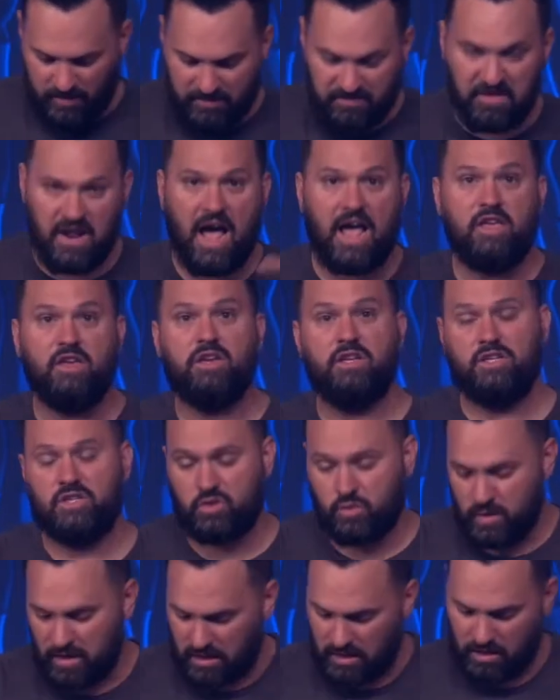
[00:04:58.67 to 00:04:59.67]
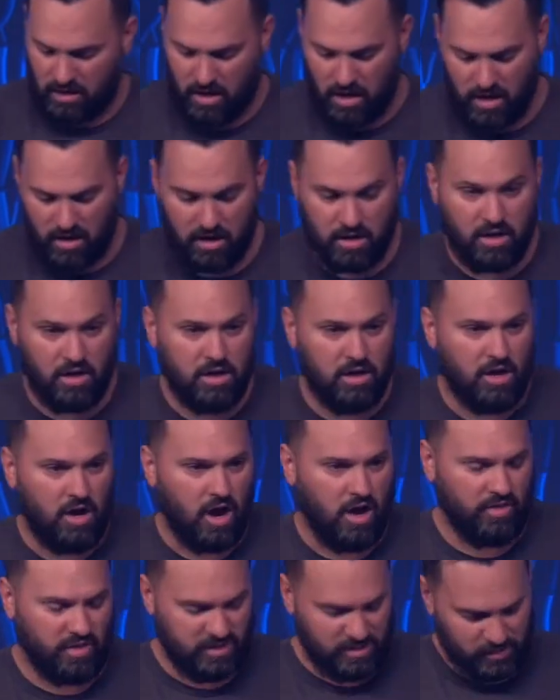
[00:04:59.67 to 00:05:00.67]
If not, you can just read it along
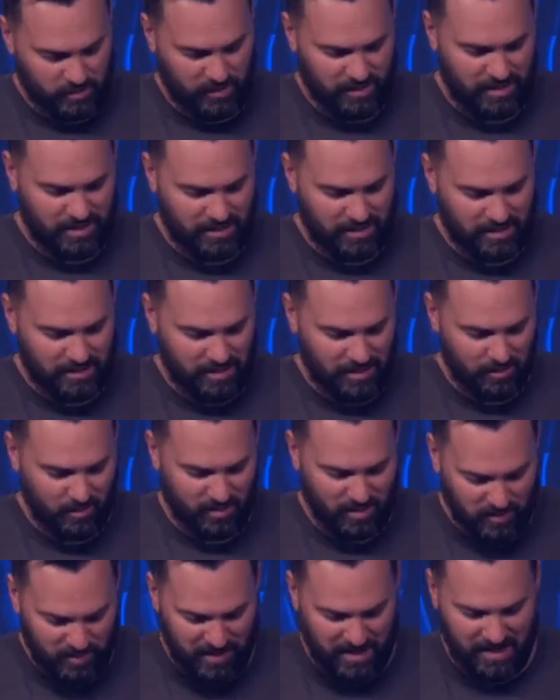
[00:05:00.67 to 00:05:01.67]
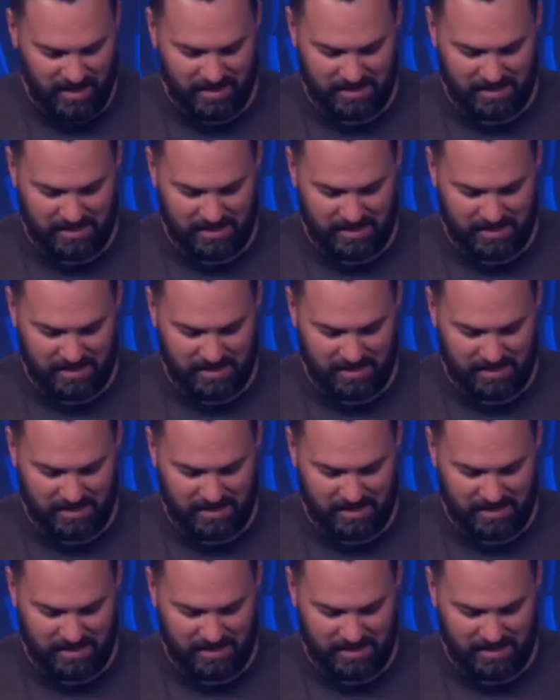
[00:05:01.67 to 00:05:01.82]
on the screen with me.